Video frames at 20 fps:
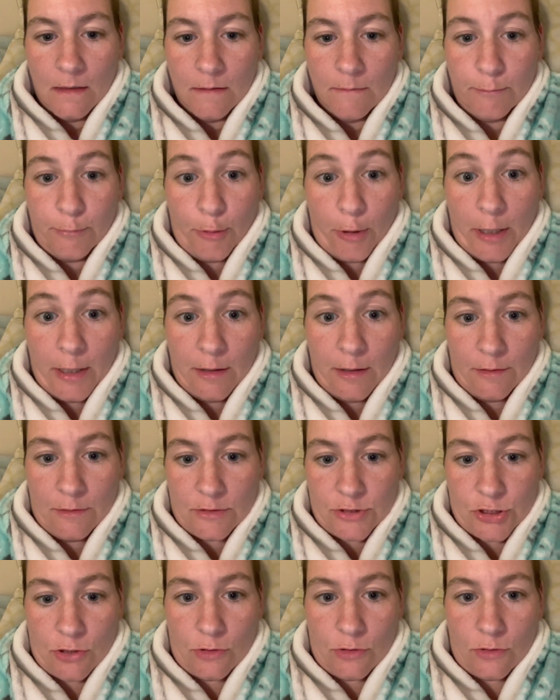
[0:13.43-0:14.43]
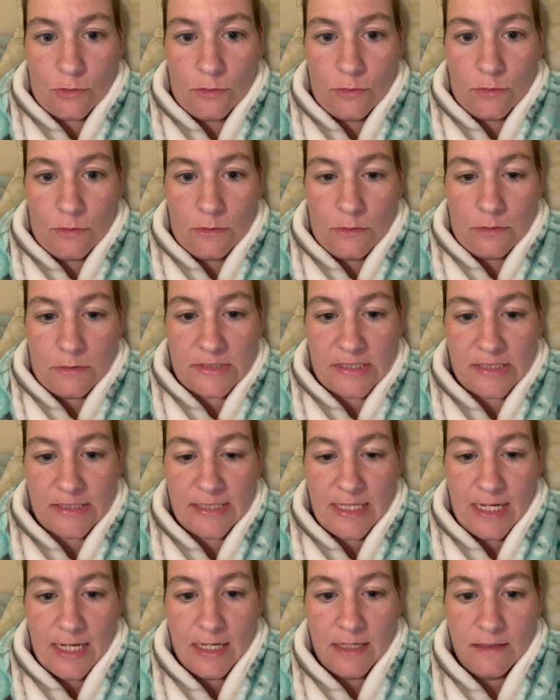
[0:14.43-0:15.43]
prayer circle
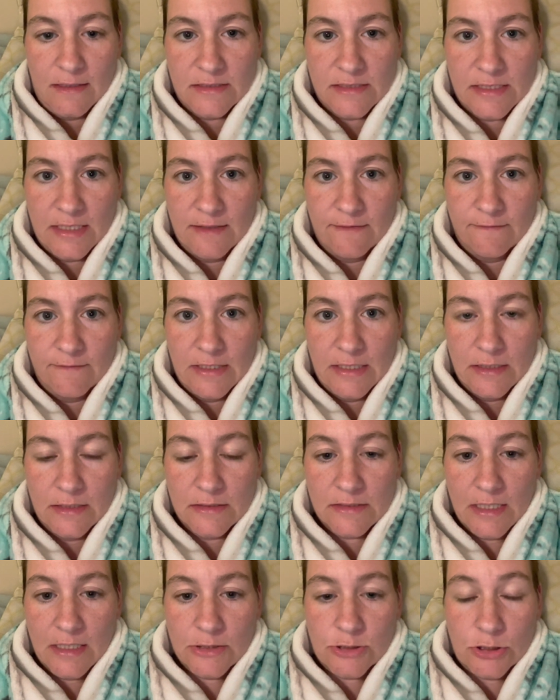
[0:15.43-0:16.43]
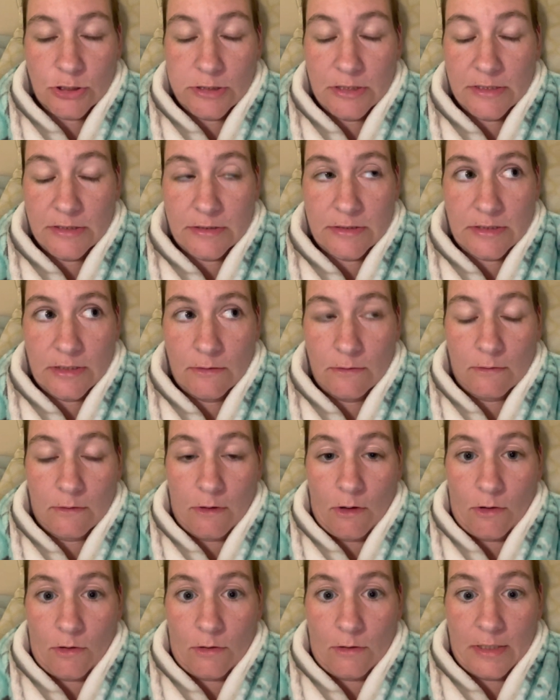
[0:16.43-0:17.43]
this evening. It's actually still
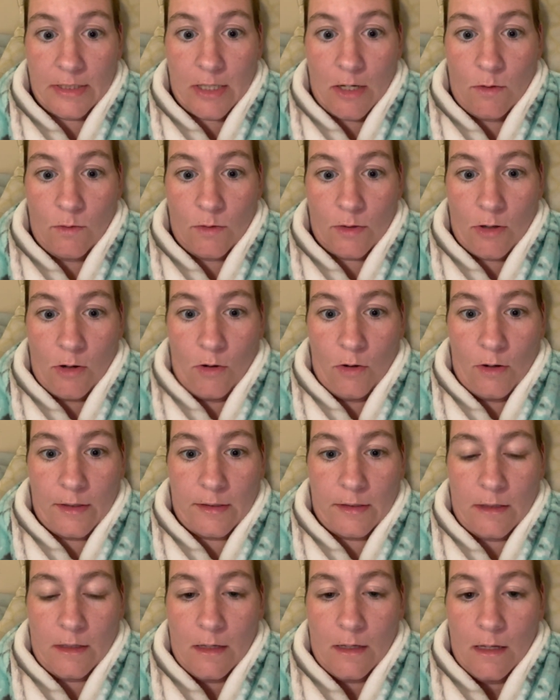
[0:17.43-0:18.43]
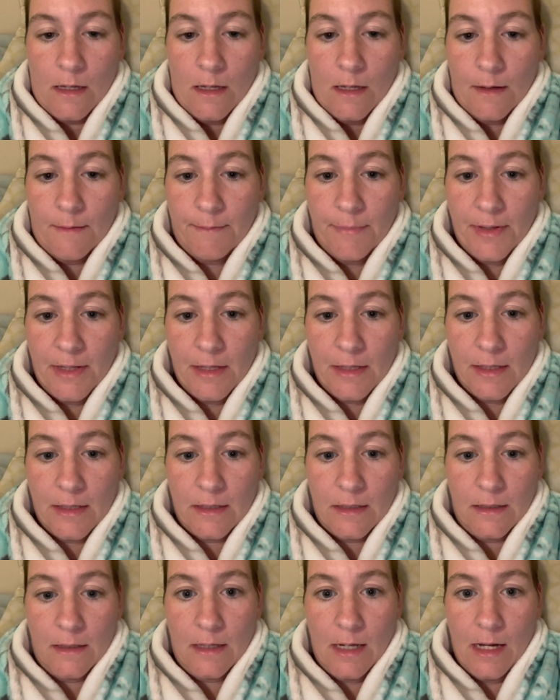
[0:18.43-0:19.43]
currently going on, but
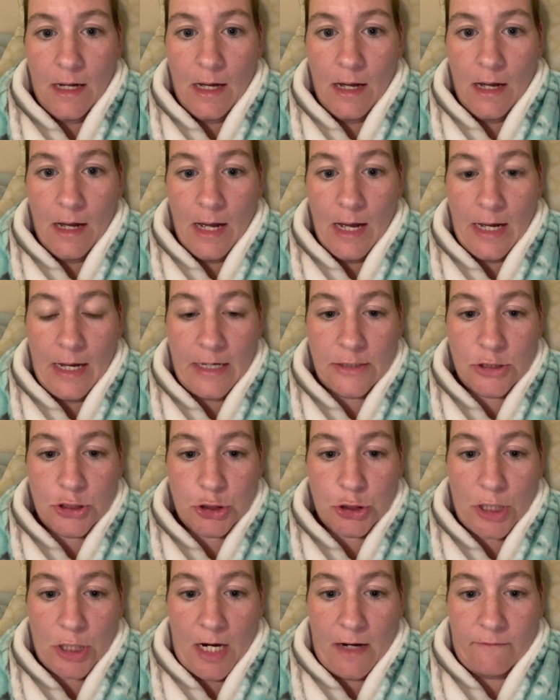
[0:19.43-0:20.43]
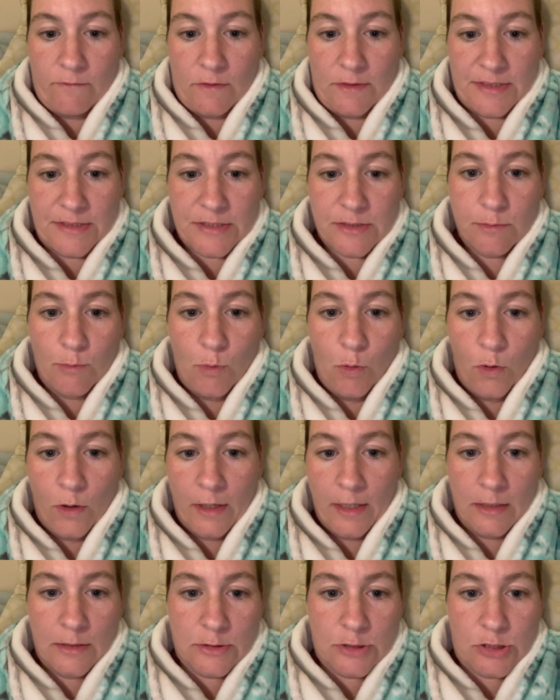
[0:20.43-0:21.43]
I had to travel this
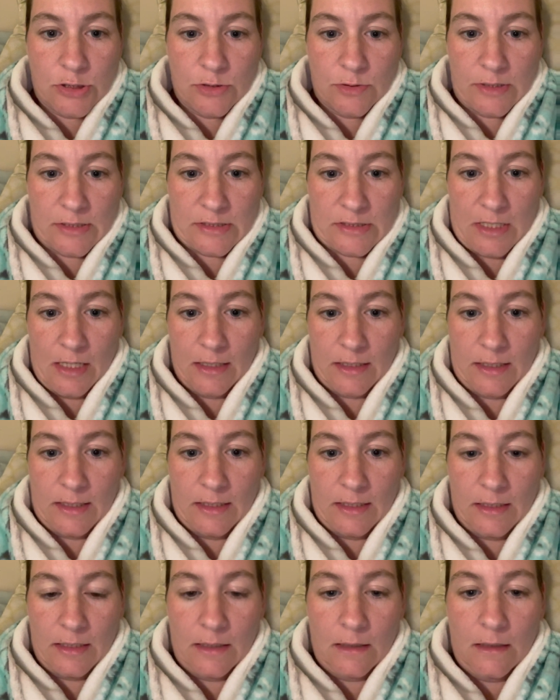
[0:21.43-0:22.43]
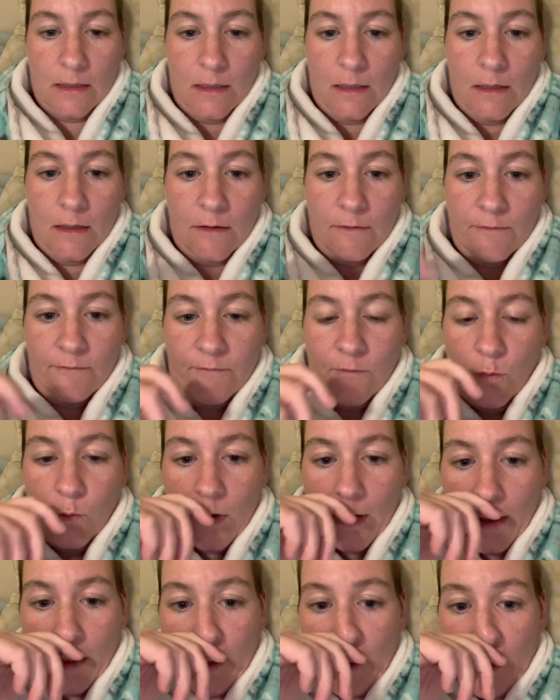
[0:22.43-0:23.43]
morning to Kentucky
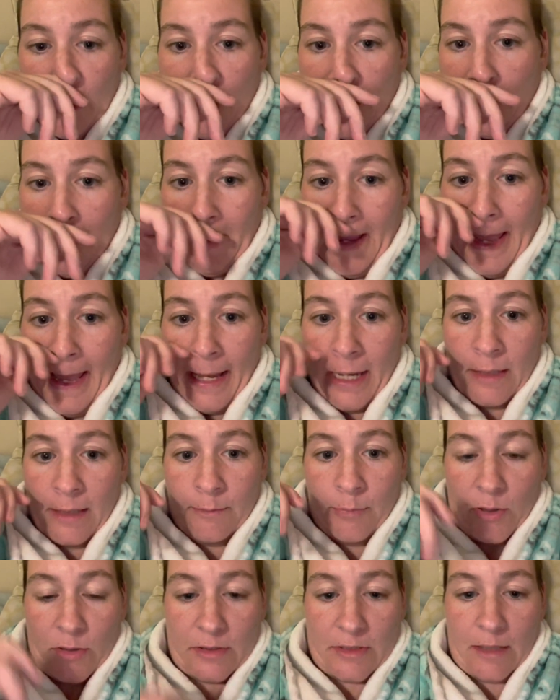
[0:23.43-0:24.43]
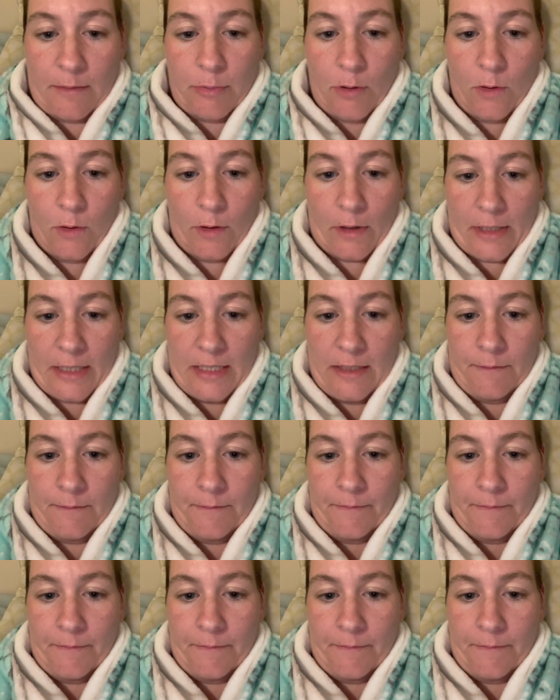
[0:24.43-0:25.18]
for a birthday party,